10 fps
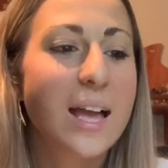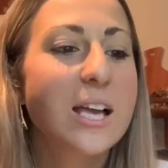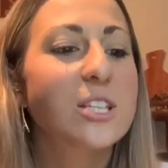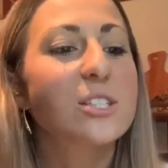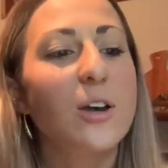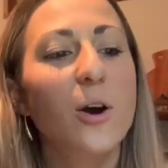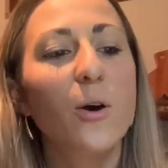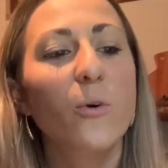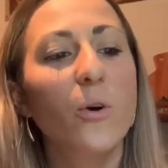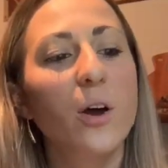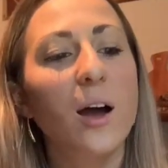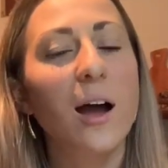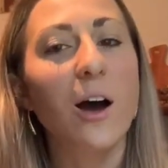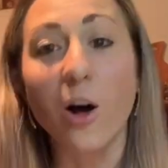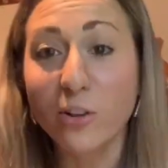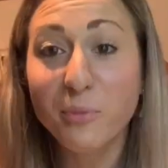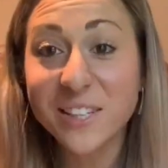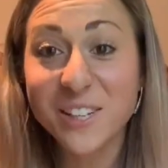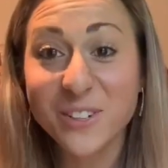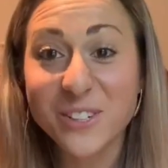So all of my
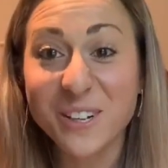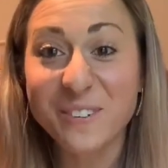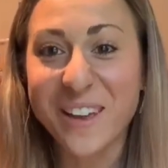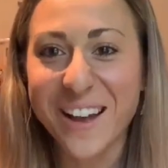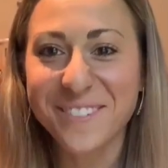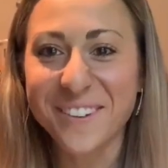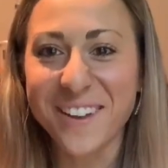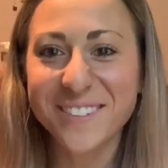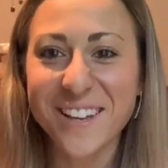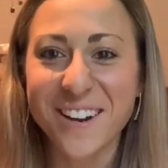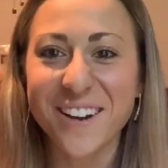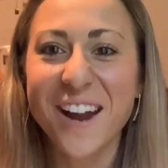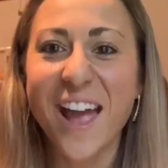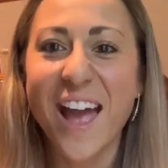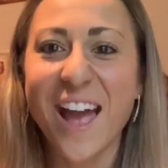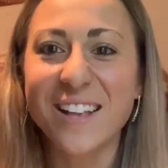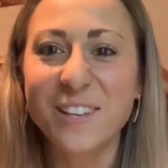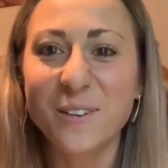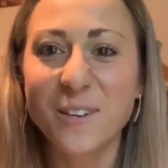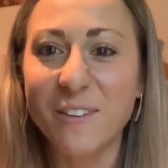secrets are going to be unveiled here, and
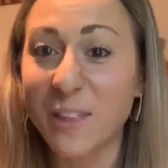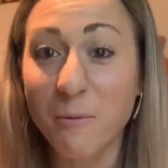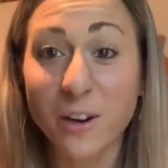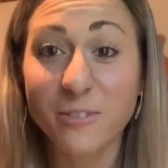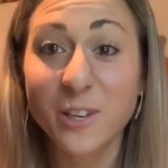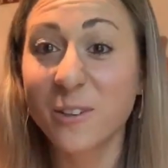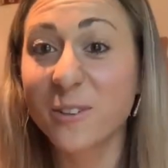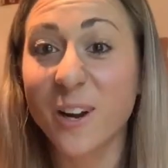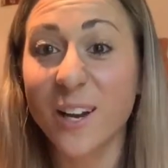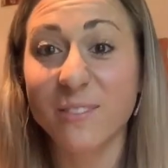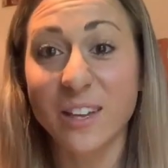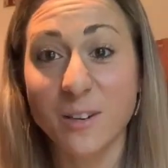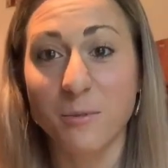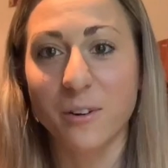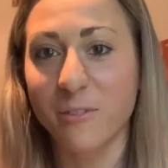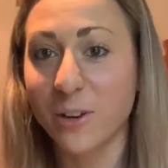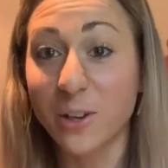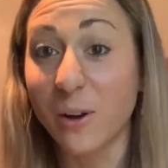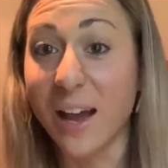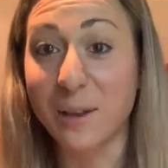if they work for you, great. If they don't work for
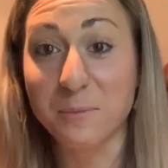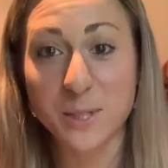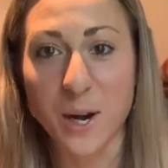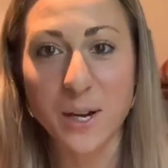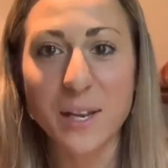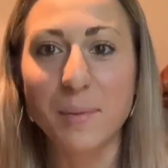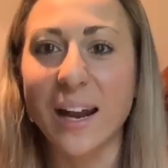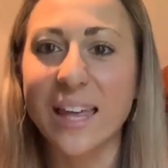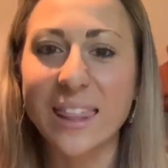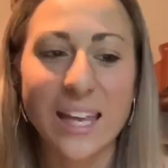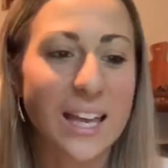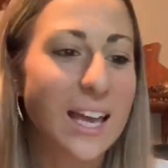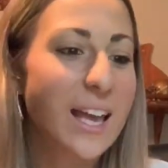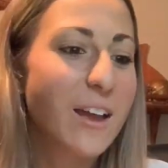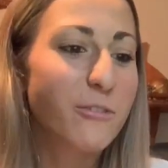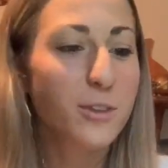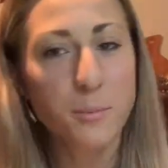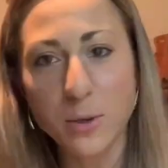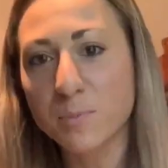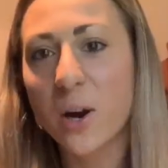you, I am sorry, but I think for the
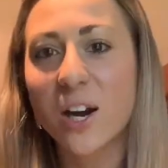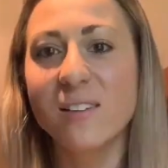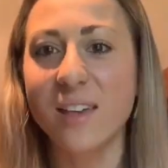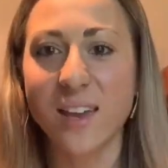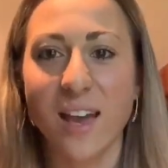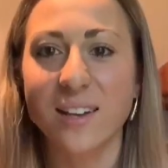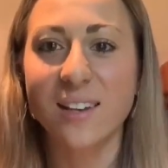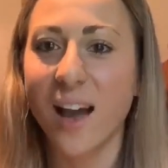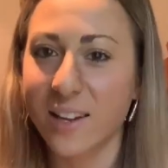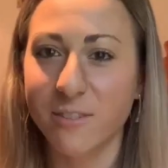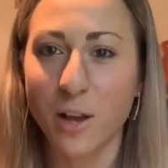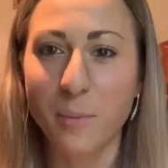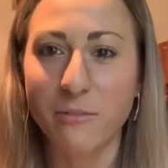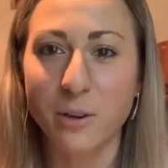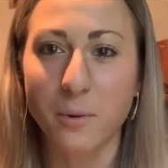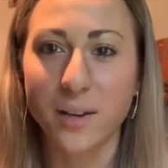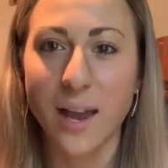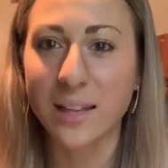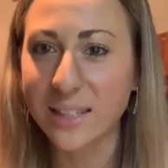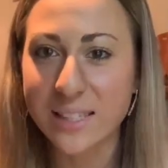most part they can kind of help everyone,
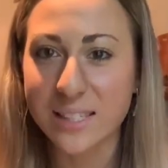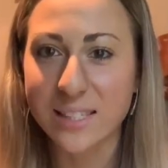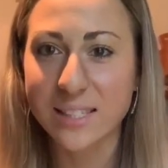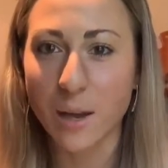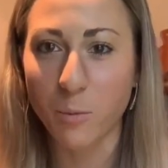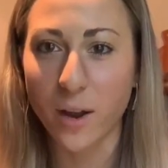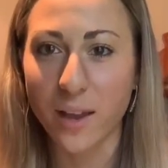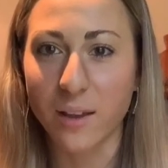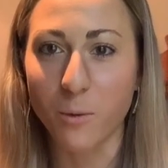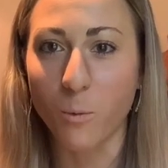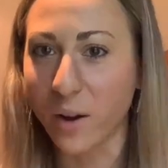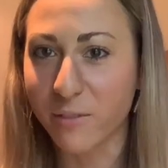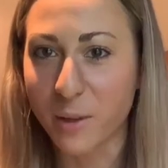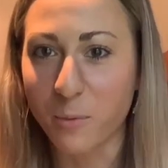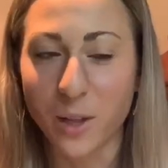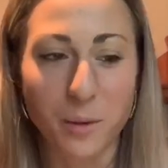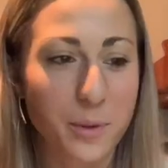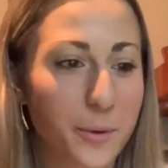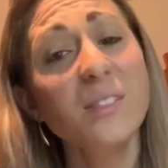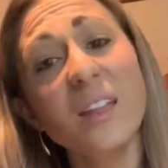at least in some way. One of them will help
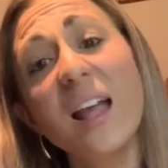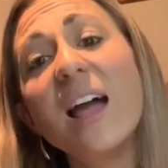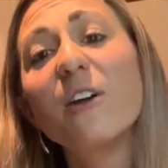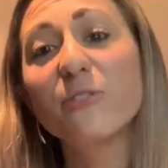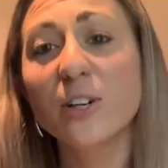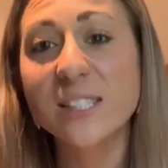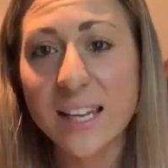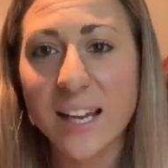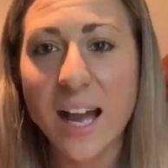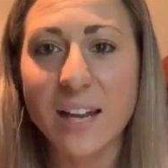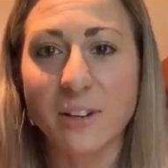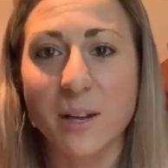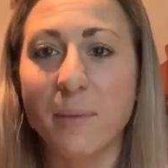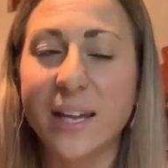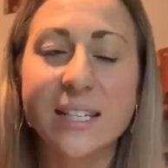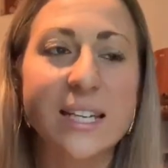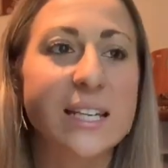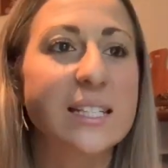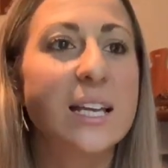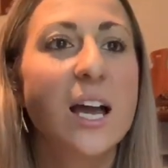you. First thing I recommend
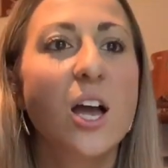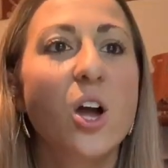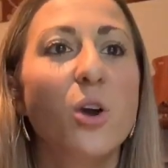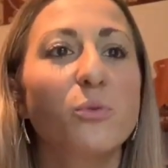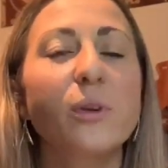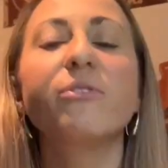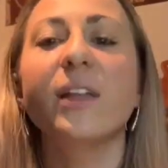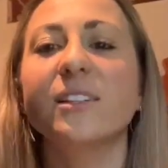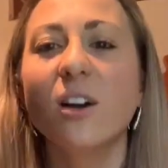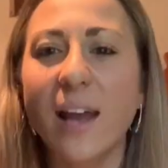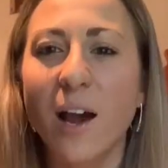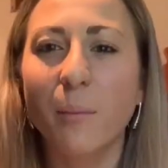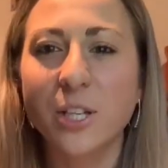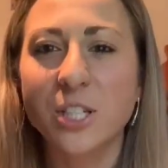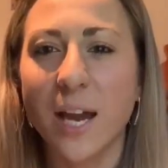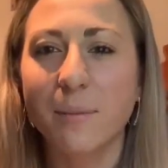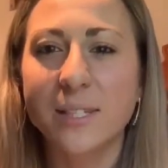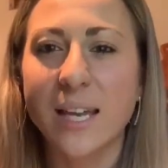is reflect on how much time it